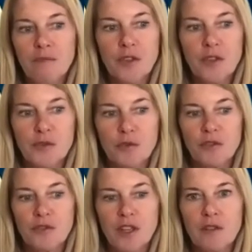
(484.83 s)
this sort
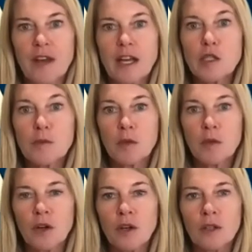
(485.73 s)
of the investment
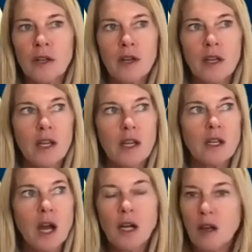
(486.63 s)
world,
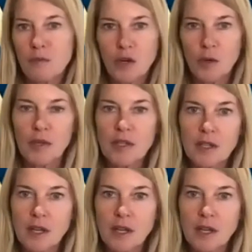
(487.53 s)
not on purpose.